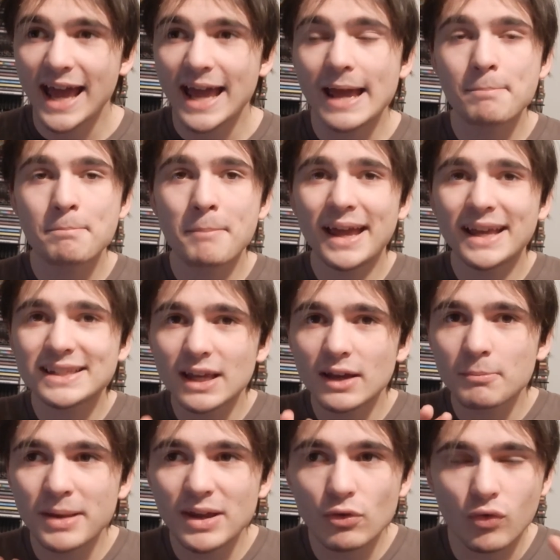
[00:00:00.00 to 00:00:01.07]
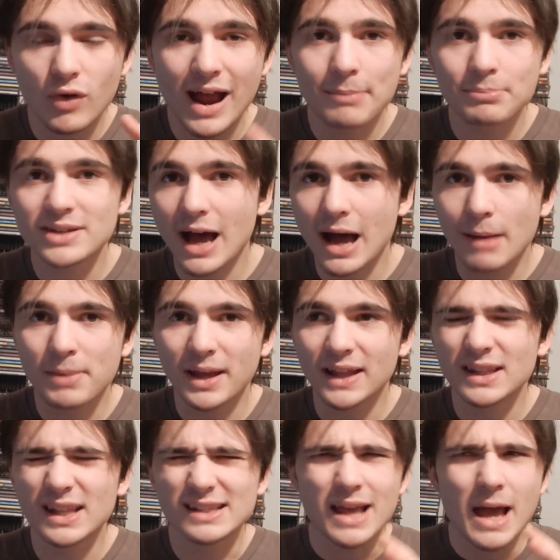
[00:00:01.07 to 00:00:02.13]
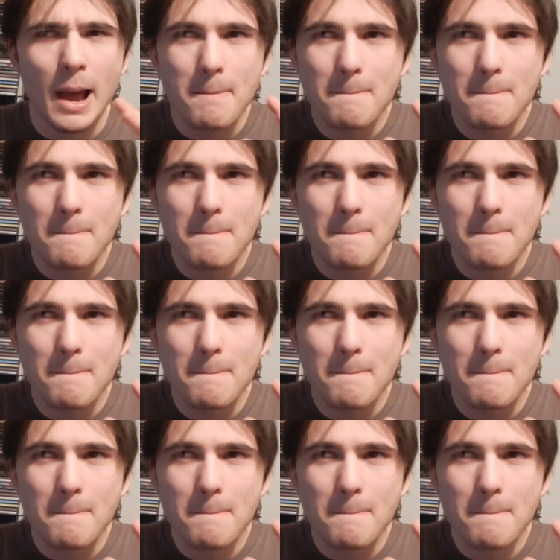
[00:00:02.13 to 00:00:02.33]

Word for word: it makes it be wrapped up in this